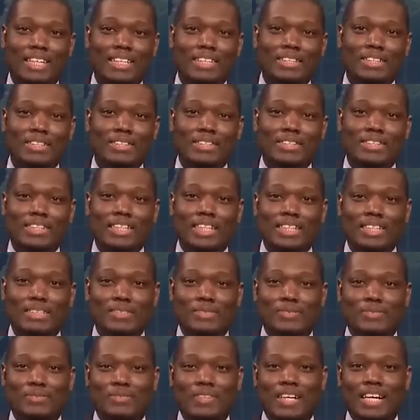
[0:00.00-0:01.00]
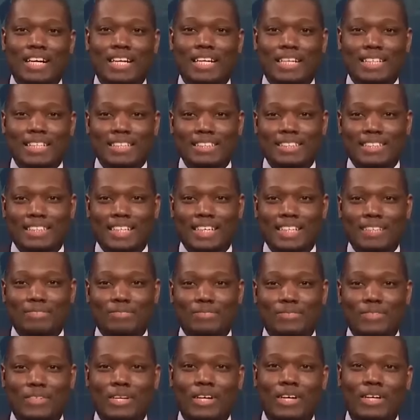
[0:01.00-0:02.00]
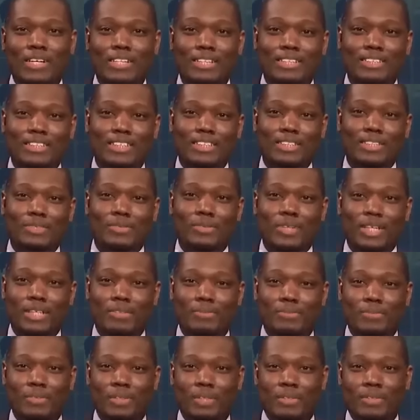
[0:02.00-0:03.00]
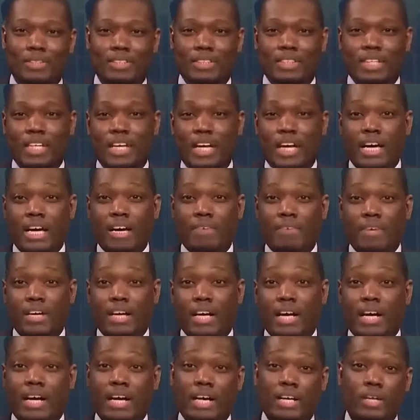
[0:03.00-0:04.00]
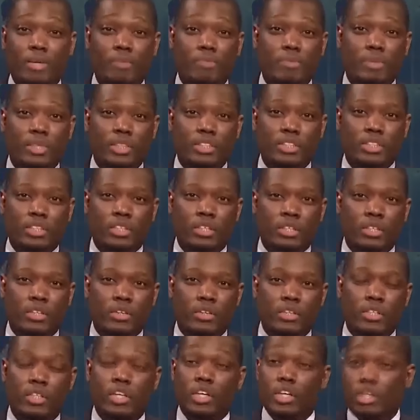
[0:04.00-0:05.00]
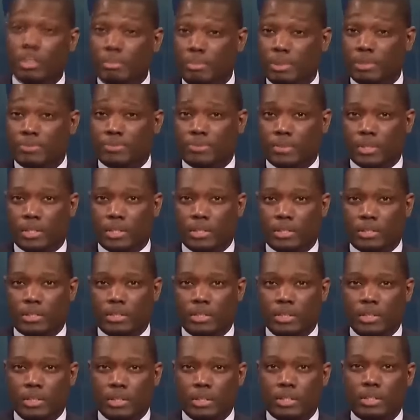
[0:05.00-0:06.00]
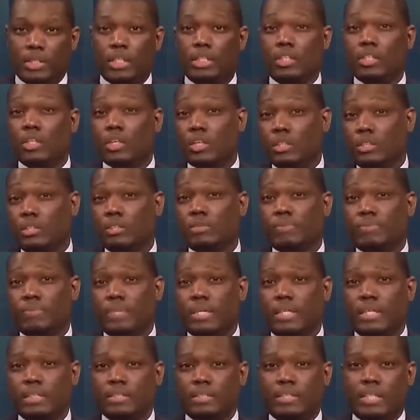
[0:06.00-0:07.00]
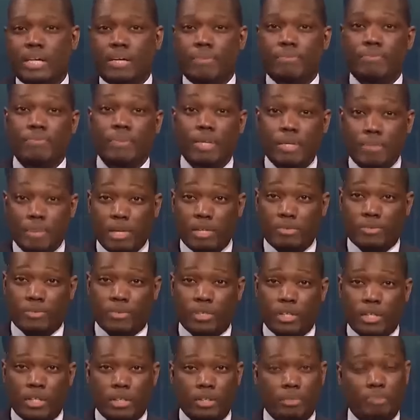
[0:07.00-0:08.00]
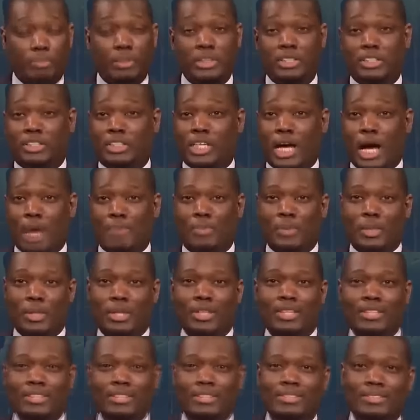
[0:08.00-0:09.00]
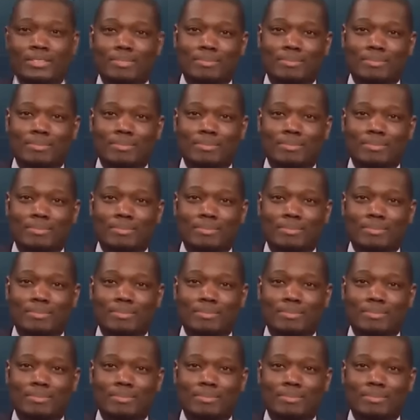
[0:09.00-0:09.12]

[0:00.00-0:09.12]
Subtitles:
A new study finds that frogs in the rainforest have a higher pitch call than urban frogs. The study also finds that female frogs be shopping.